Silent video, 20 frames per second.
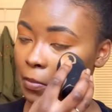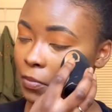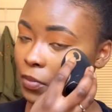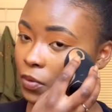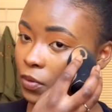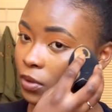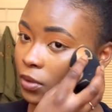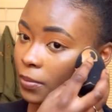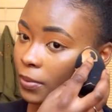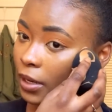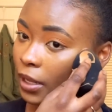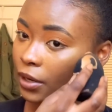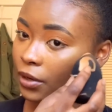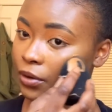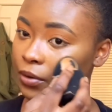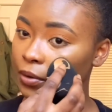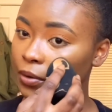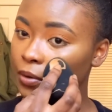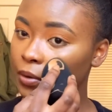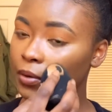beauty
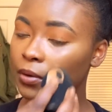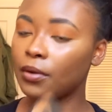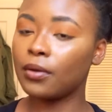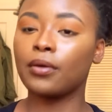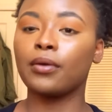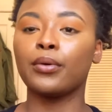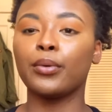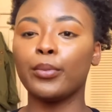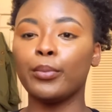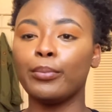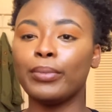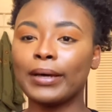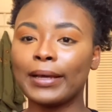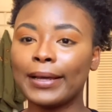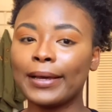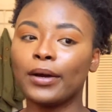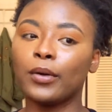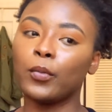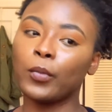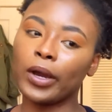blender,
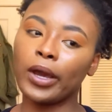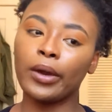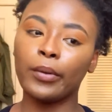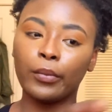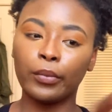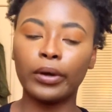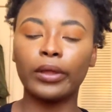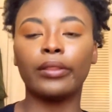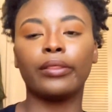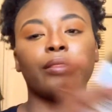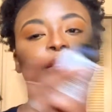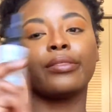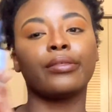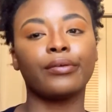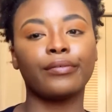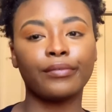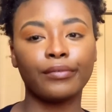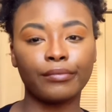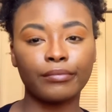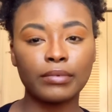but wet with
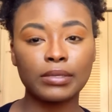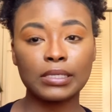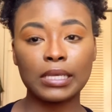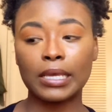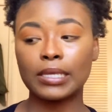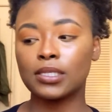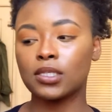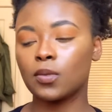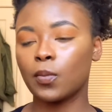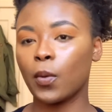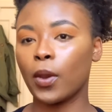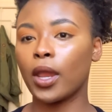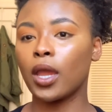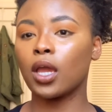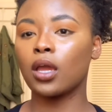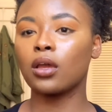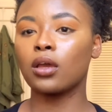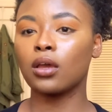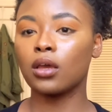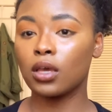setting
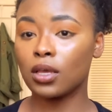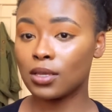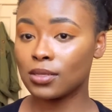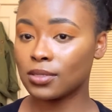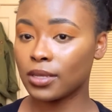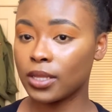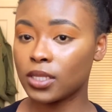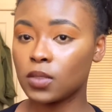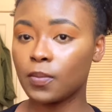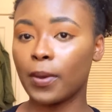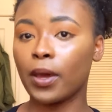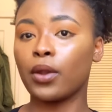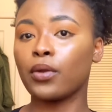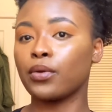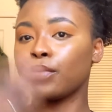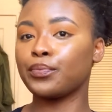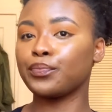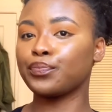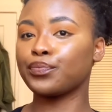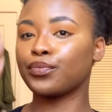spray. It sets
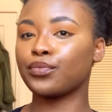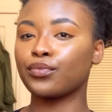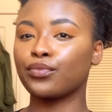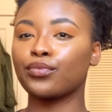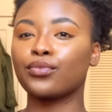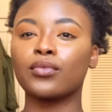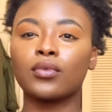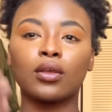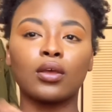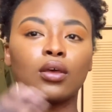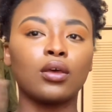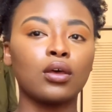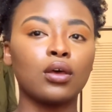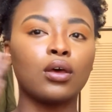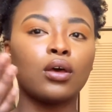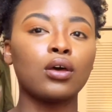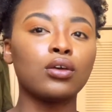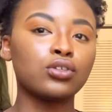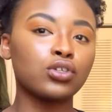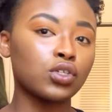better.
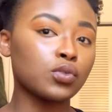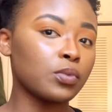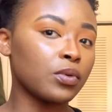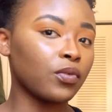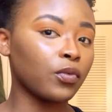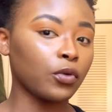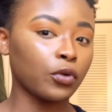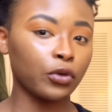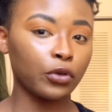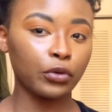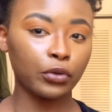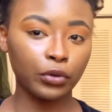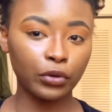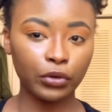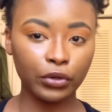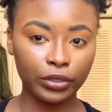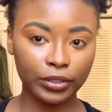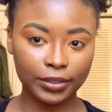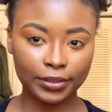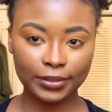Just before
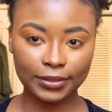your